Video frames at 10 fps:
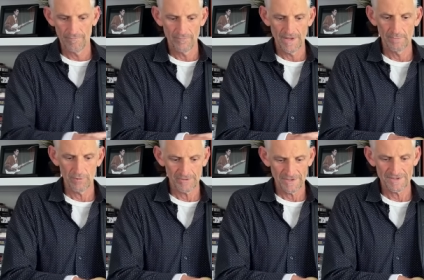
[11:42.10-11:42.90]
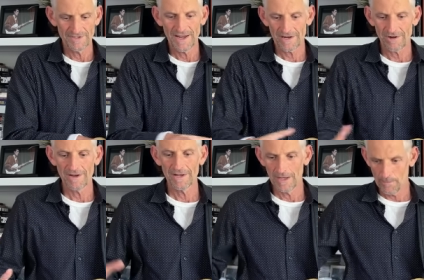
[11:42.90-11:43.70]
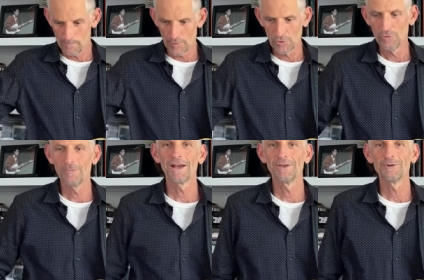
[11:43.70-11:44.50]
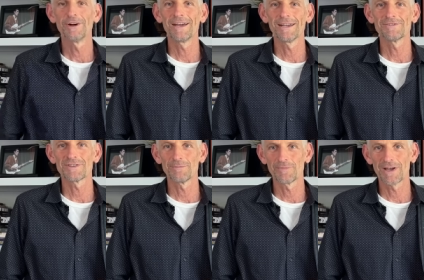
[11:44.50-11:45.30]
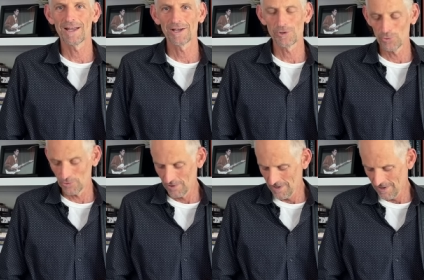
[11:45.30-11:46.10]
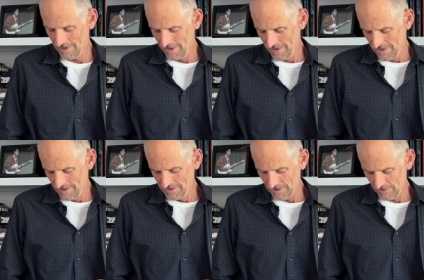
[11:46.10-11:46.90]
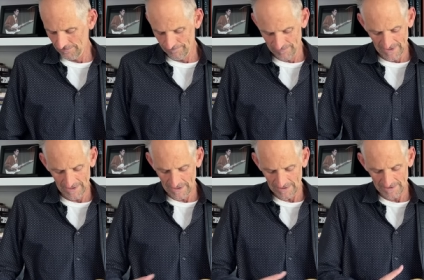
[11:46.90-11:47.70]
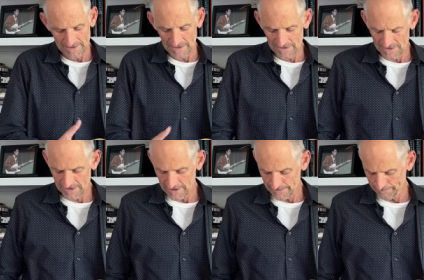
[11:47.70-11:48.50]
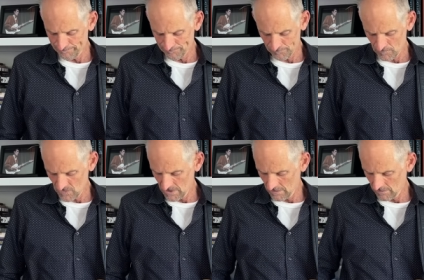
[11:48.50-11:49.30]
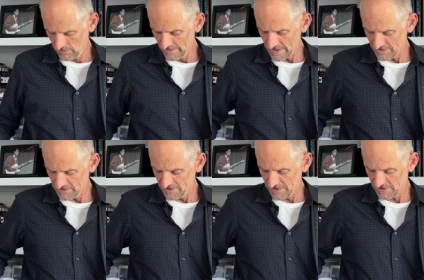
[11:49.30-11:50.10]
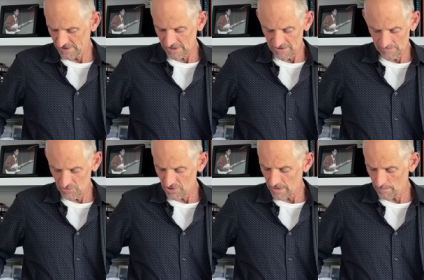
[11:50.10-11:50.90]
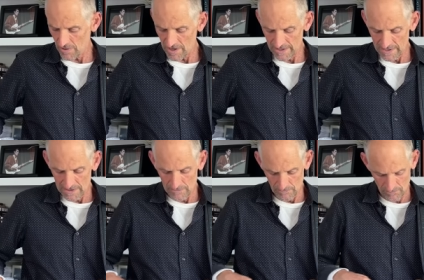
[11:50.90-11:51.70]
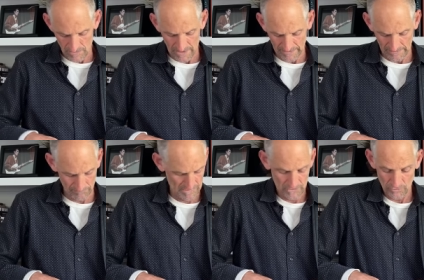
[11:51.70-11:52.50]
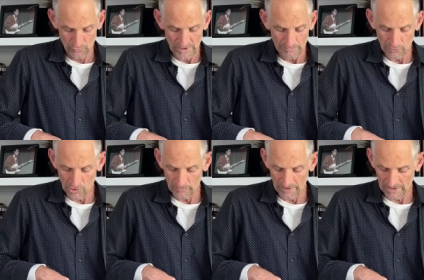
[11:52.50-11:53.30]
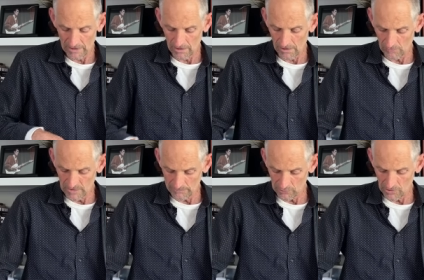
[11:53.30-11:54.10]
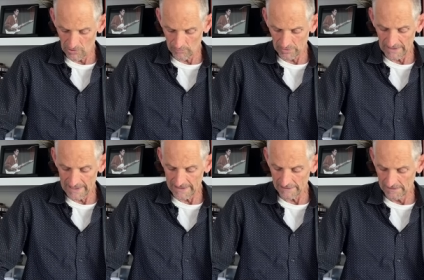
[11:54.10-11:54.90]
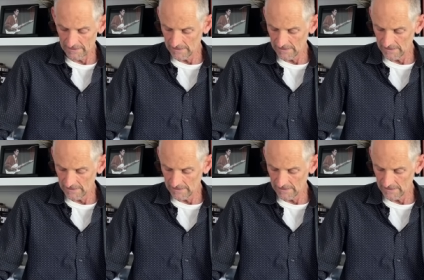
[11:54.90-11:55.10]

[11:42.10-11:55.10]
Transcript: then put this neck on it and boom, I knew I had something kind of cool. So yeah, it's, it's um, 2006 custom shop body. I think, you know, a repro pick guard, repro plate,